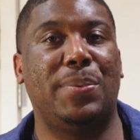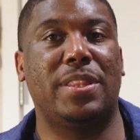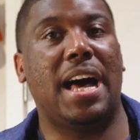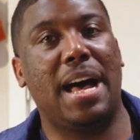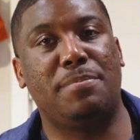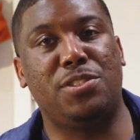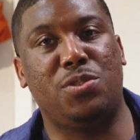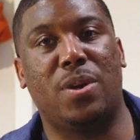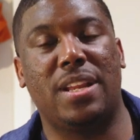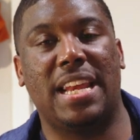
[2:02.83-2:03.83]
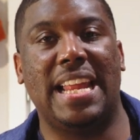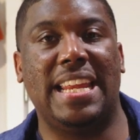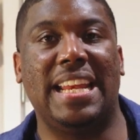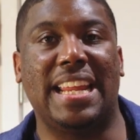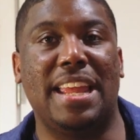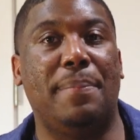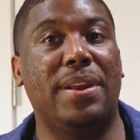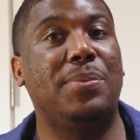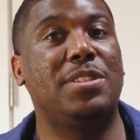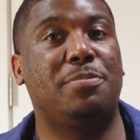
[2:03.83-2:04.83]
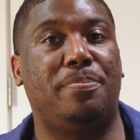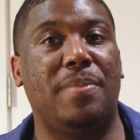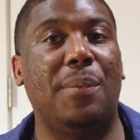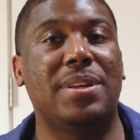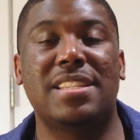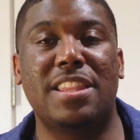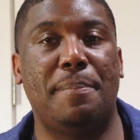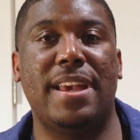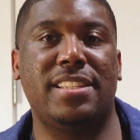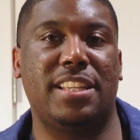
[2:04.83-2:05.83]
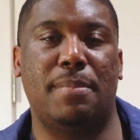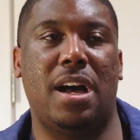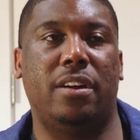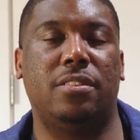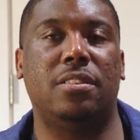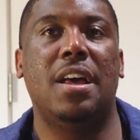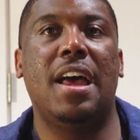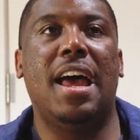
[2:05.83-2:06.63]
what the options were that I didn't get, but it wasn't the basic model.